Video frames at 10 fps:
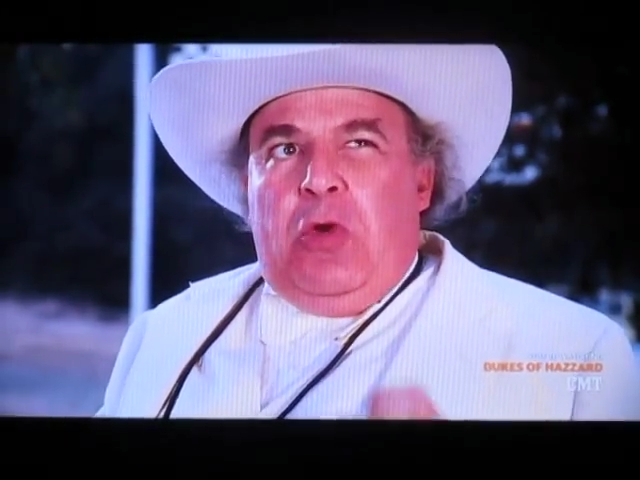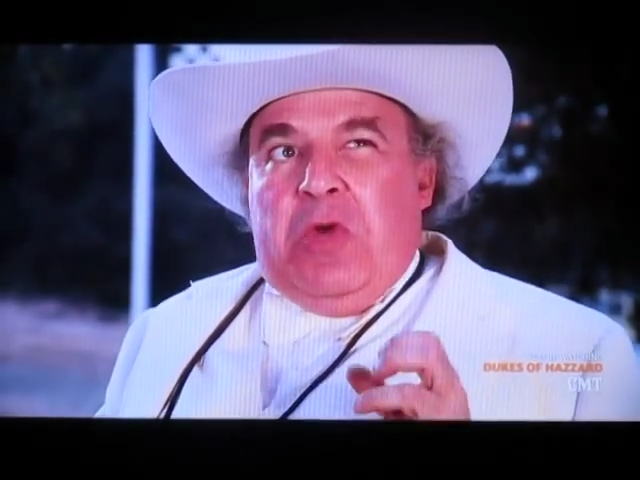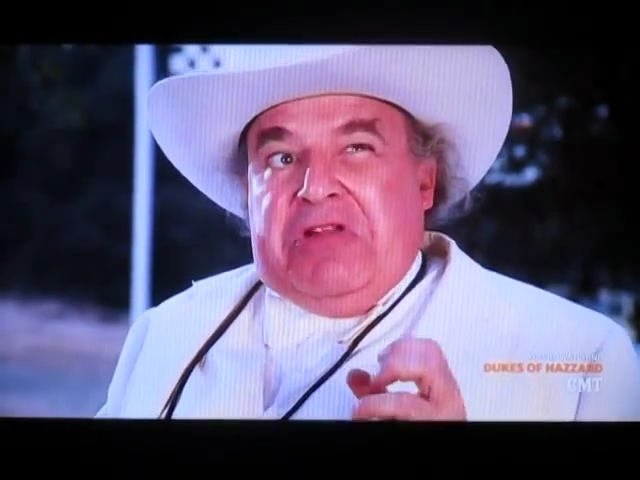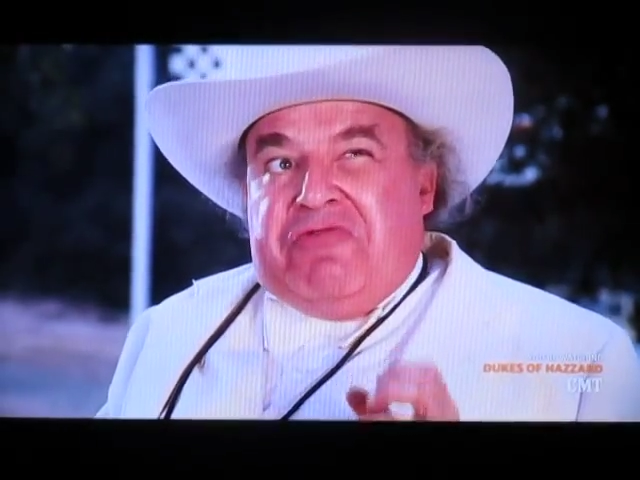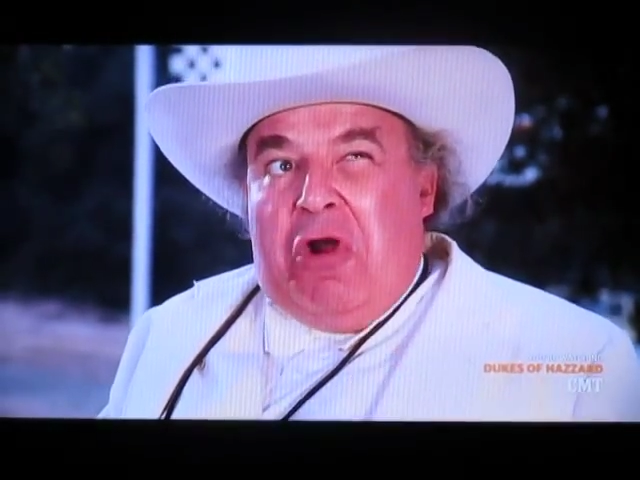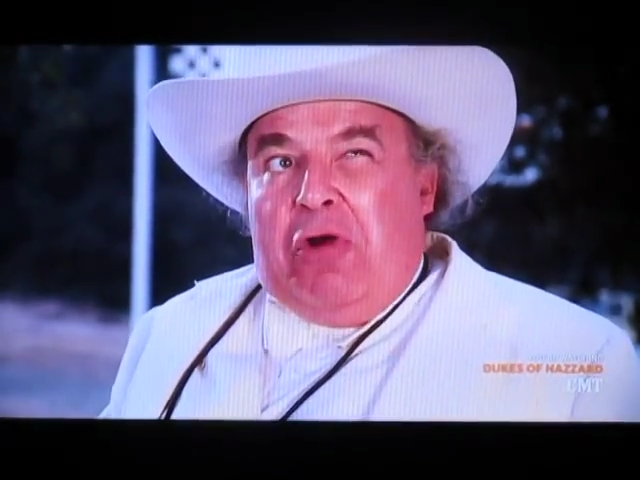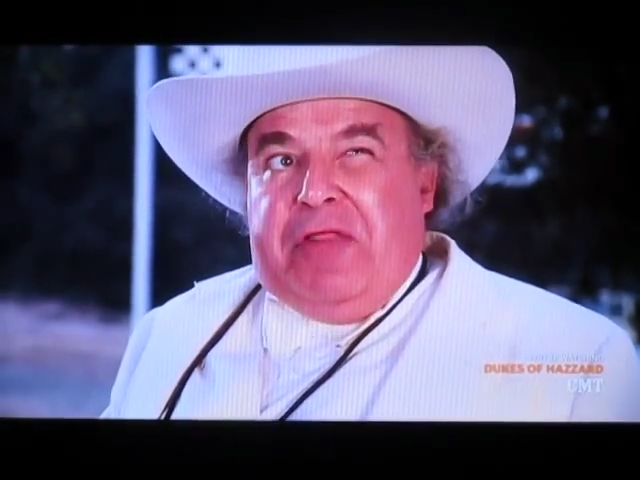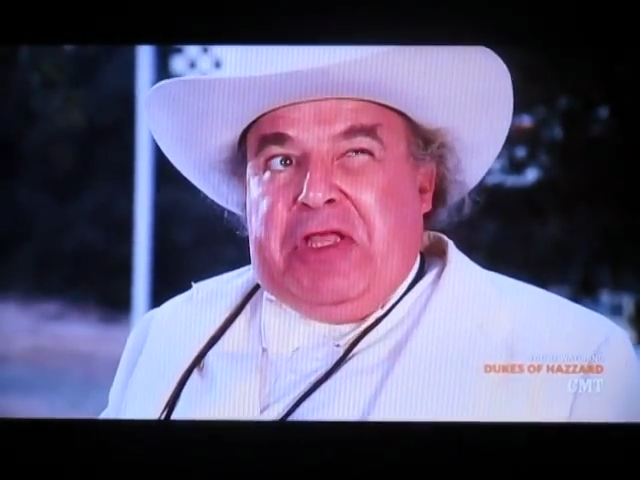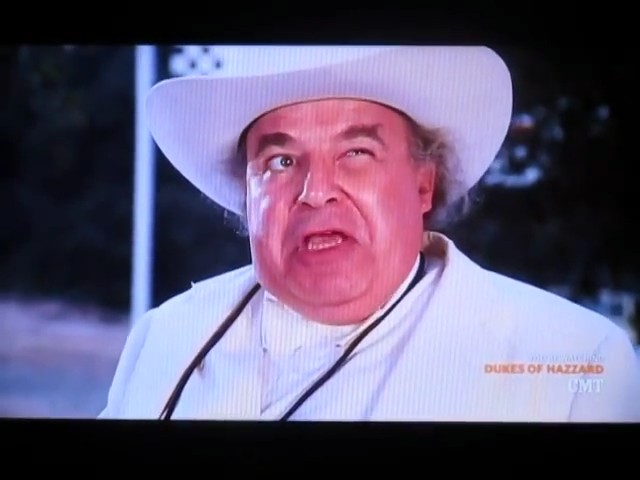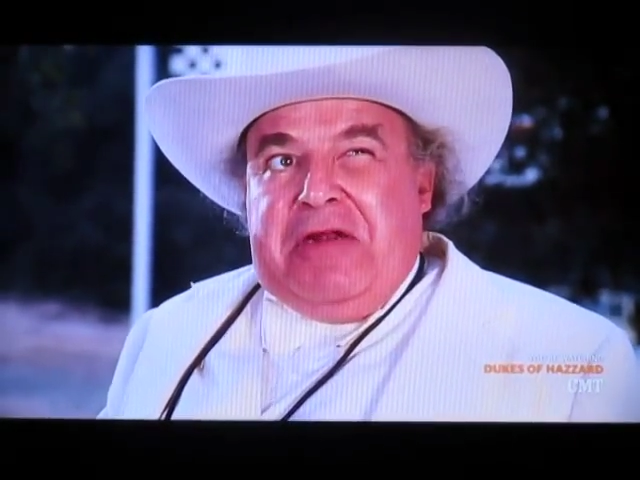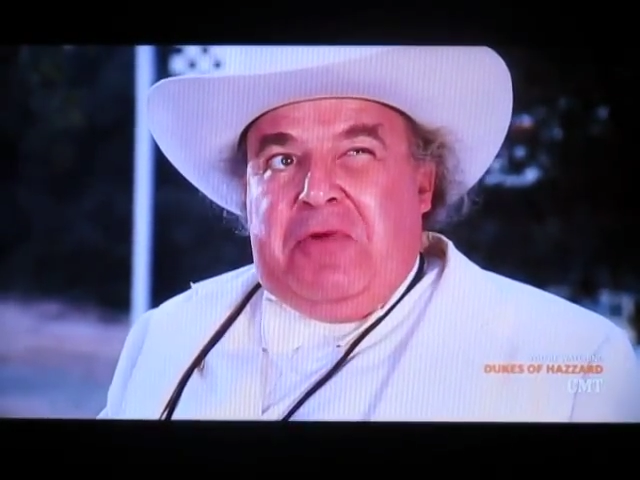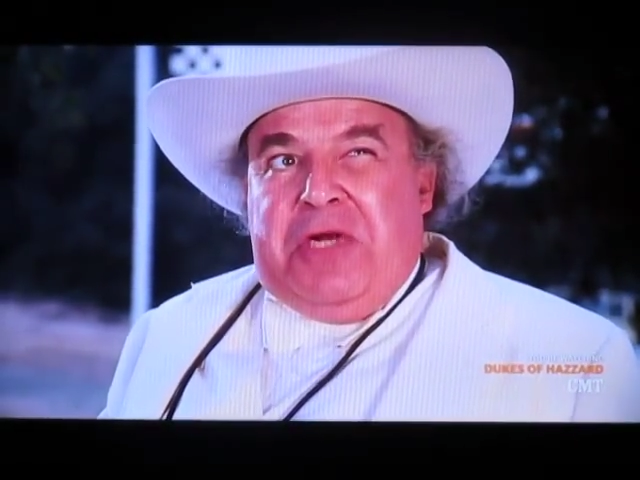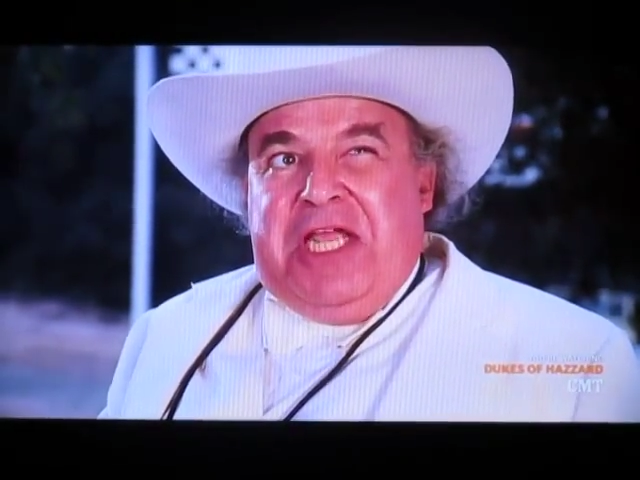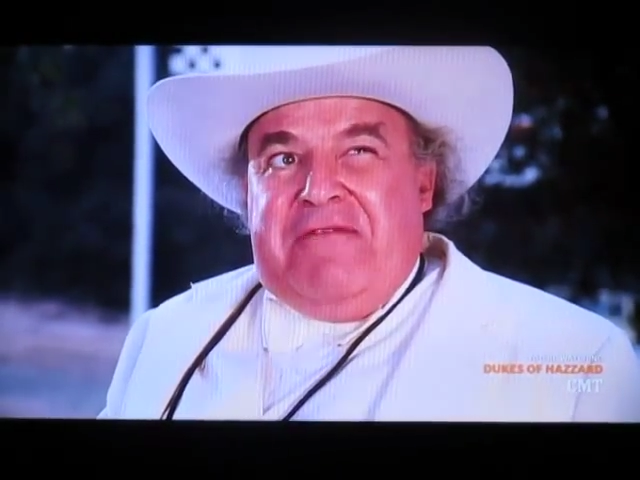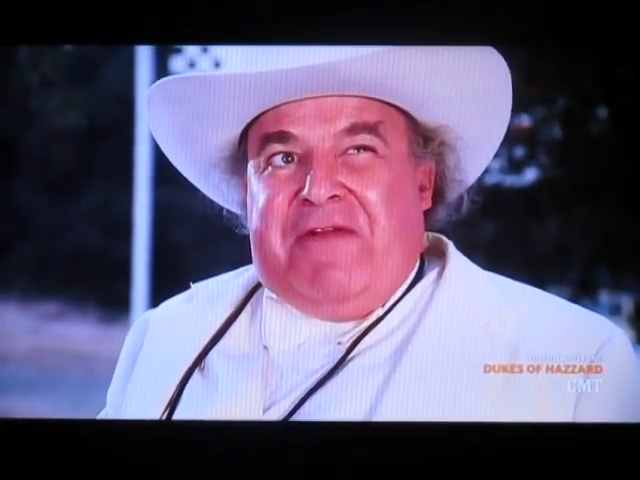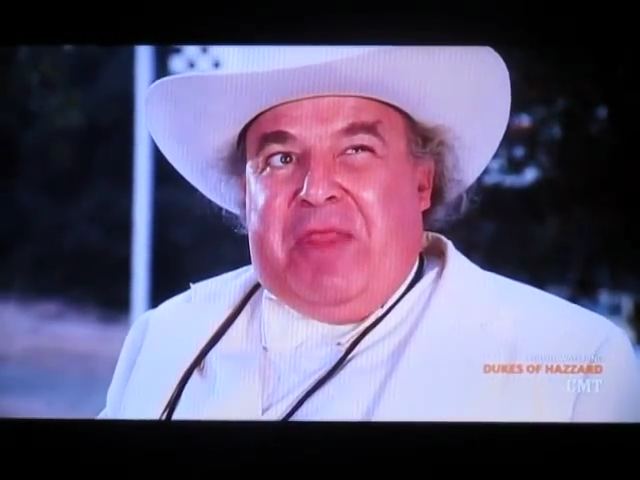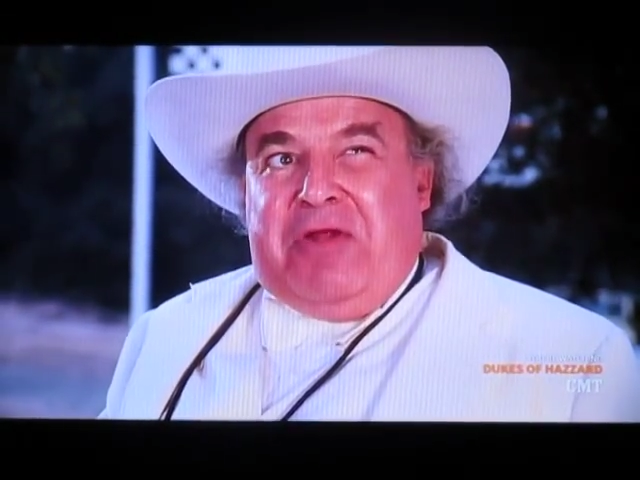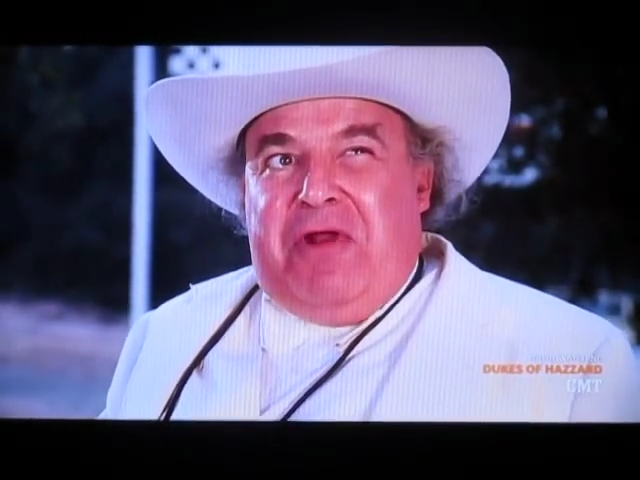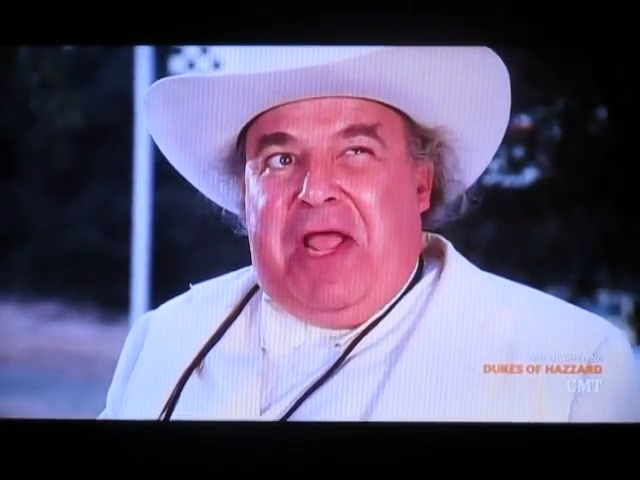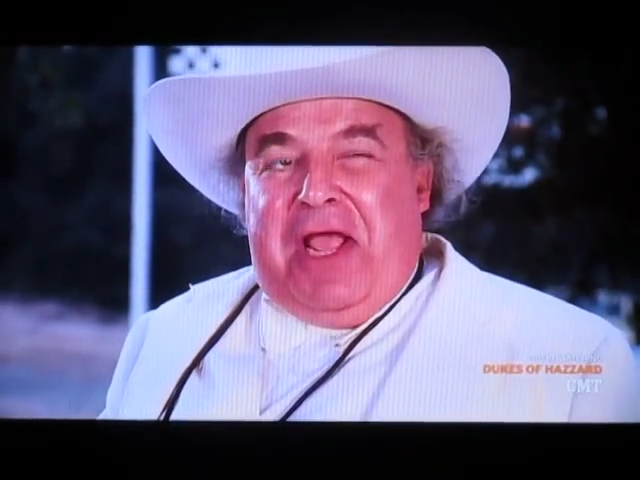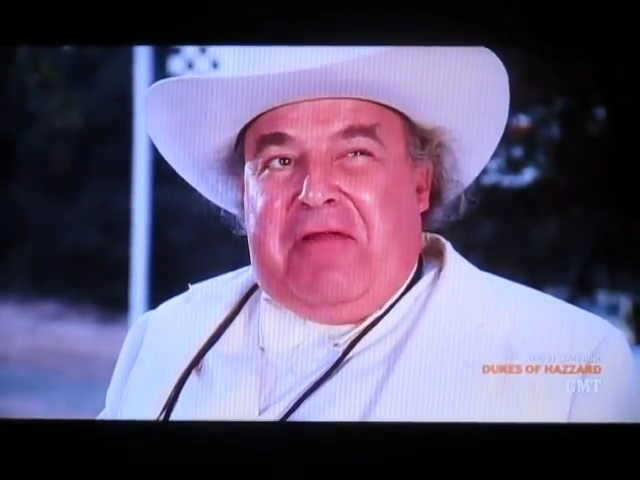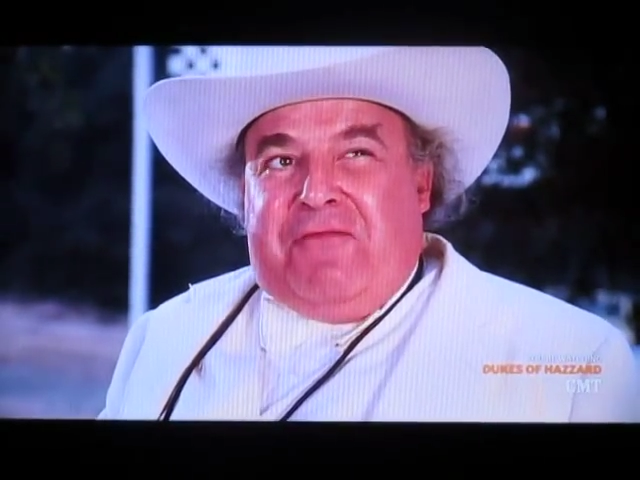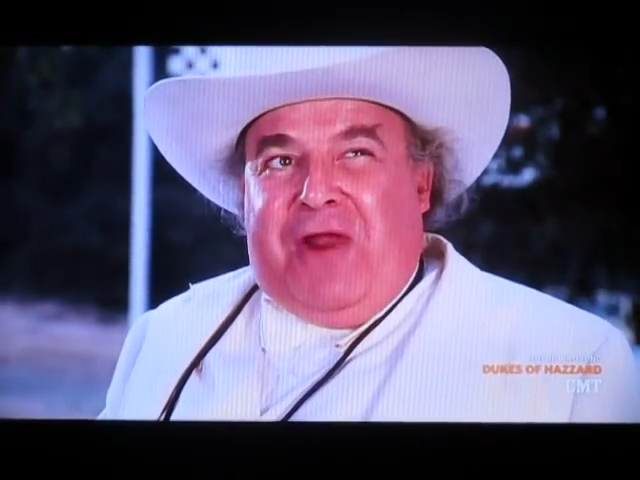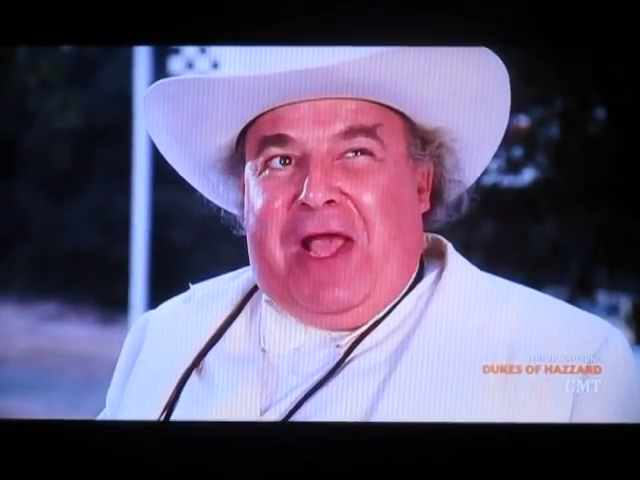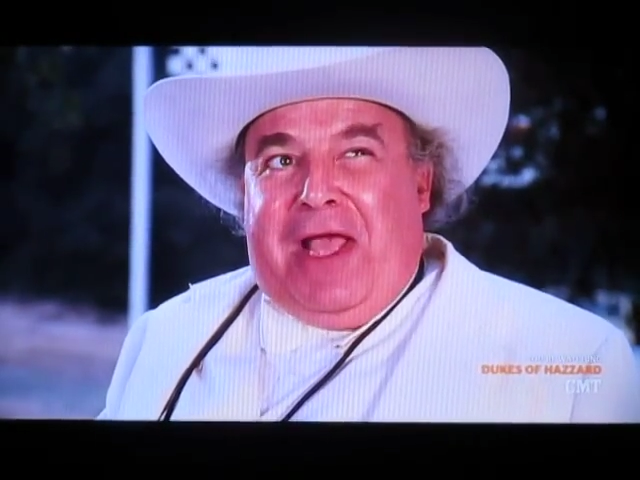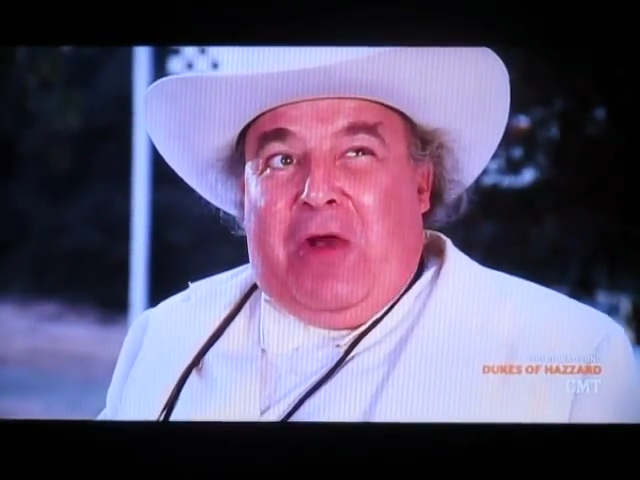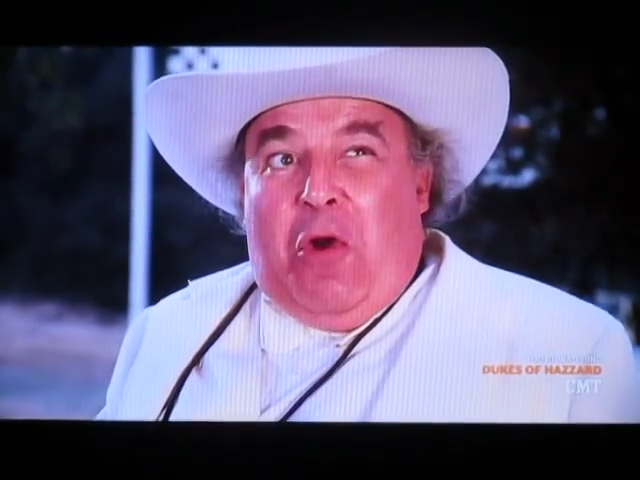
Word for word: withdraw the General Lee from the Drag'n'Fly